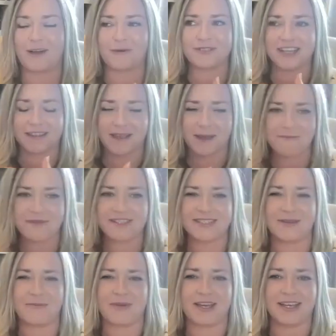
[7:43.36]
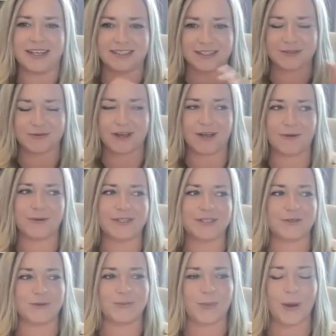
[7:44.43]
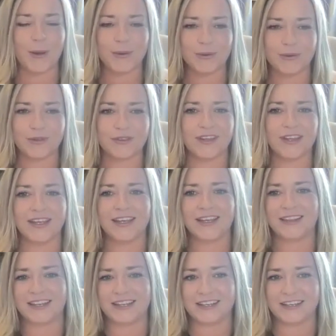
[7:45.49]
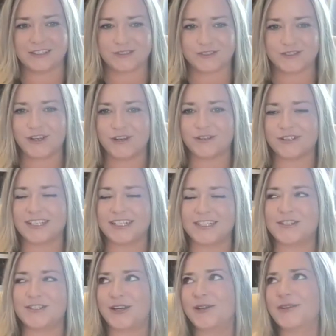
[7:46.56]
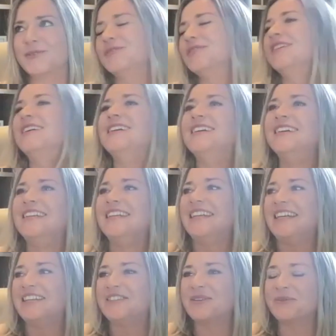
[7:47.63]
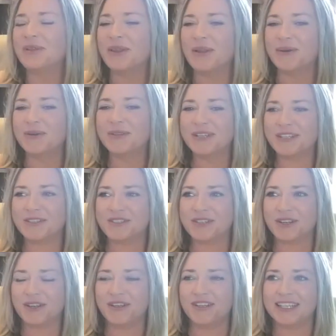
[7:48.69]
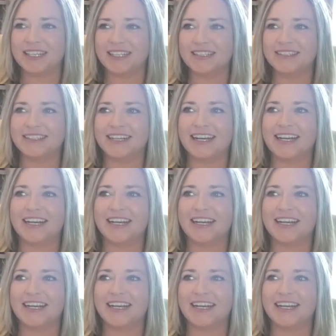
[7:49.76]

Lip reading: was like that missing piece. That's why I always do both, the external and internal. So along that journey,